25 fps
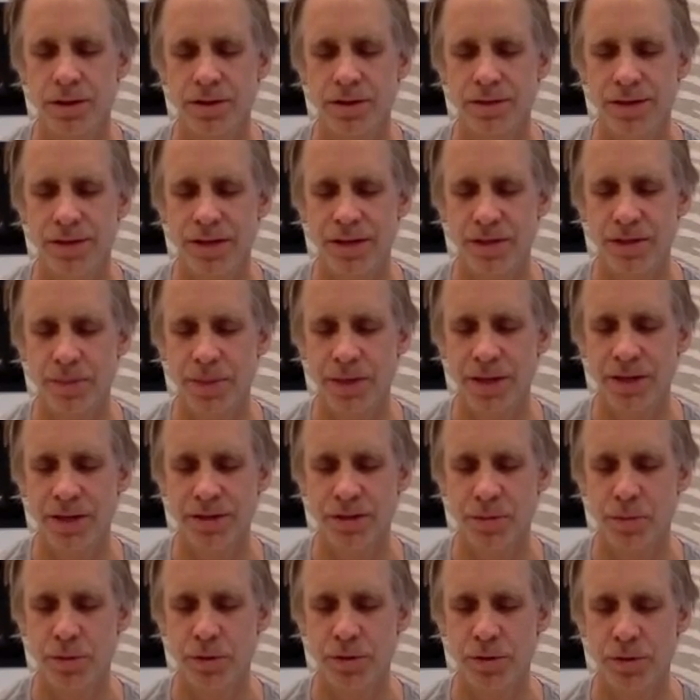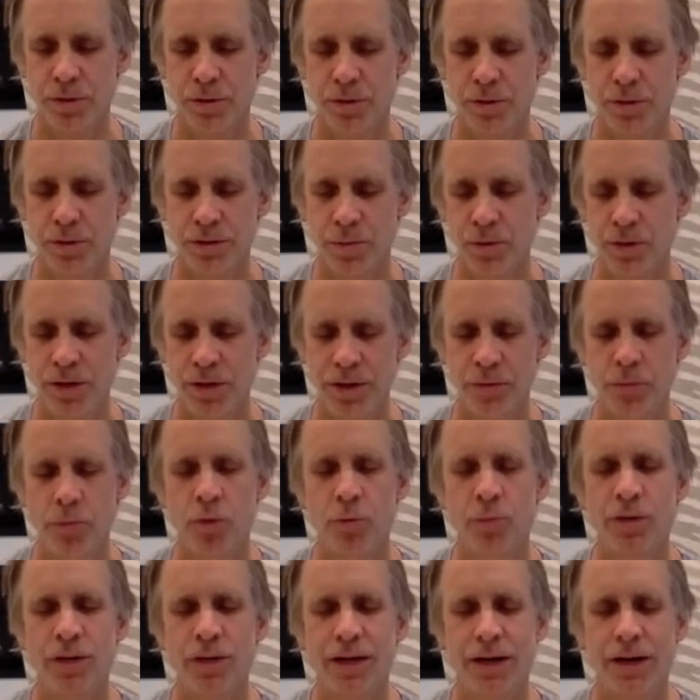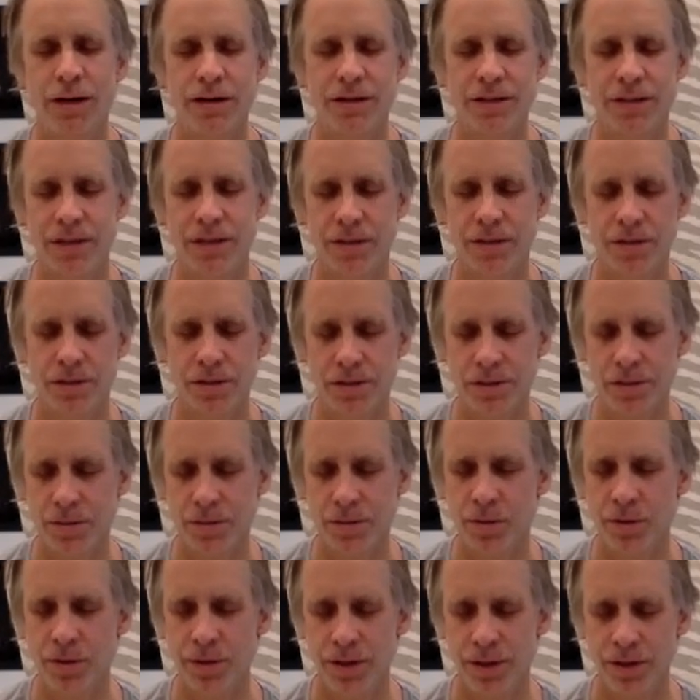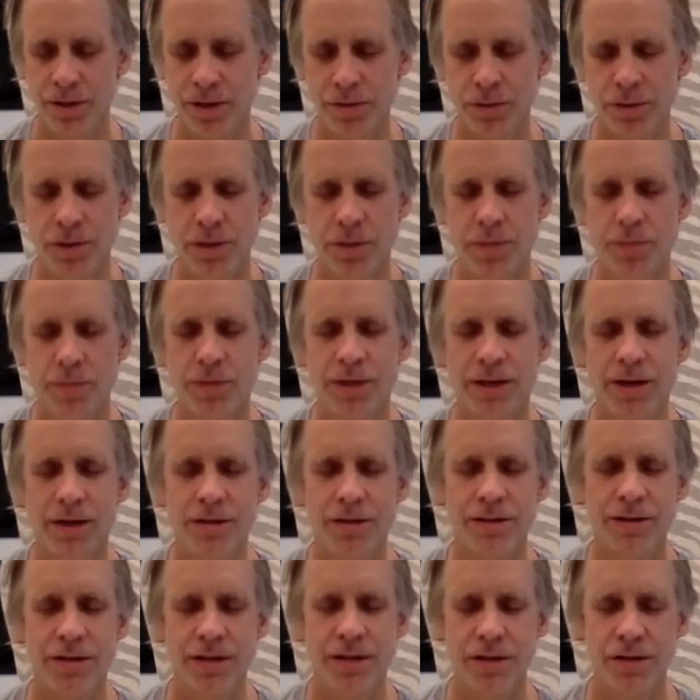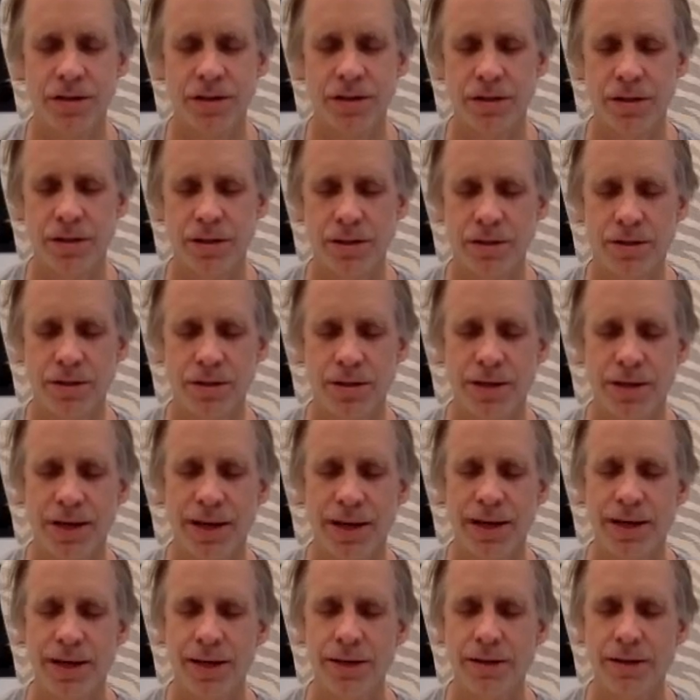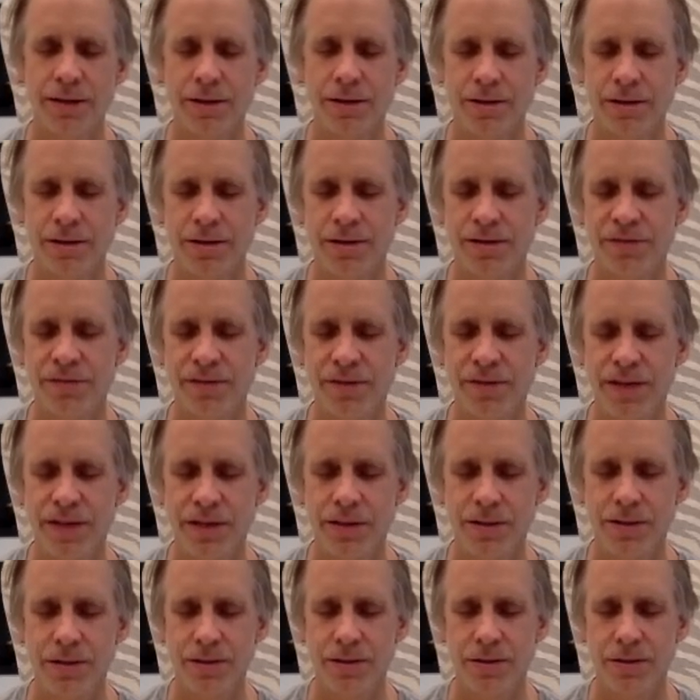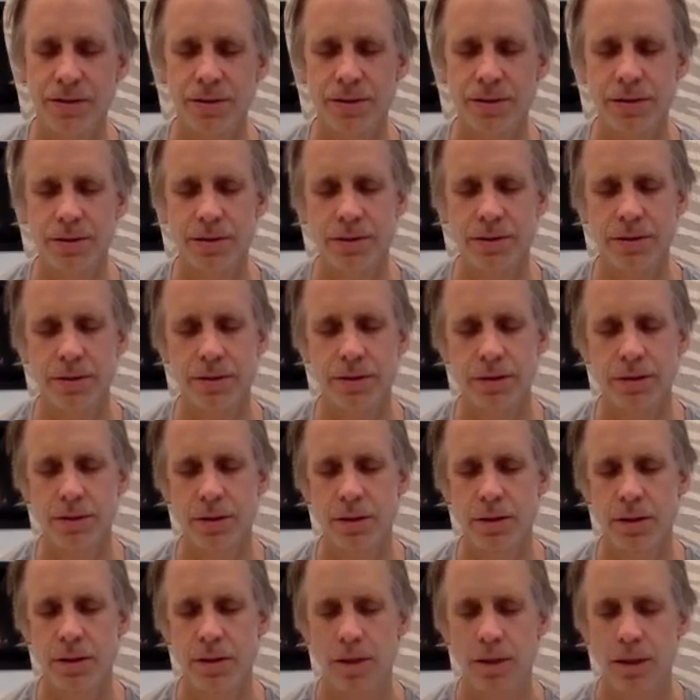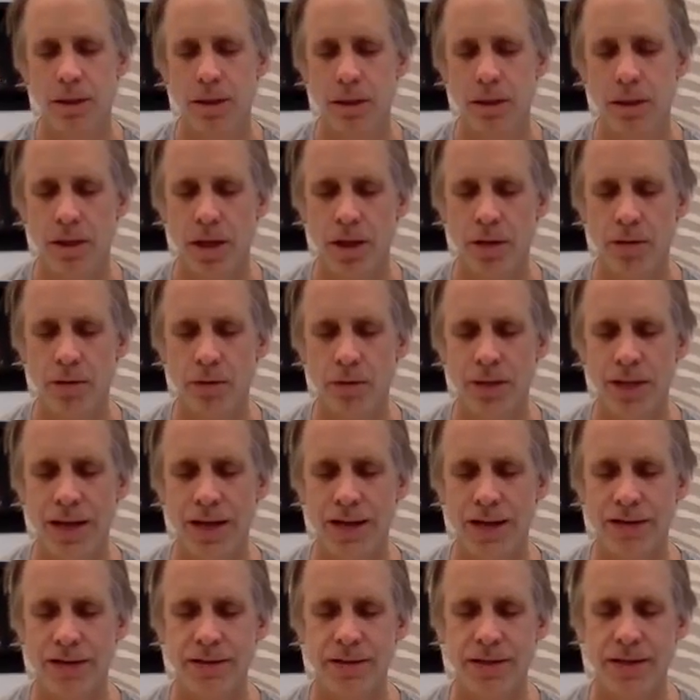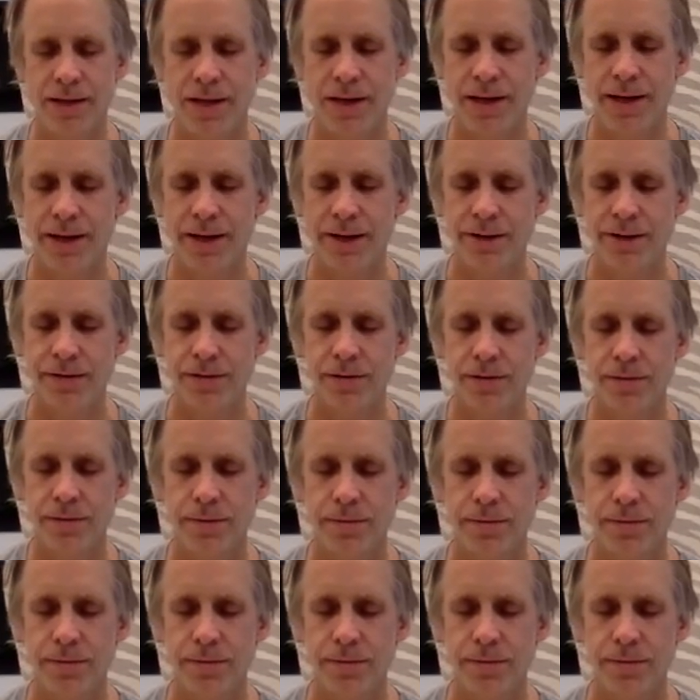if that's possible at this point. We'll bring our attention somewhere else. We're going to bring our attention into the head, into the face, and relax the eyes.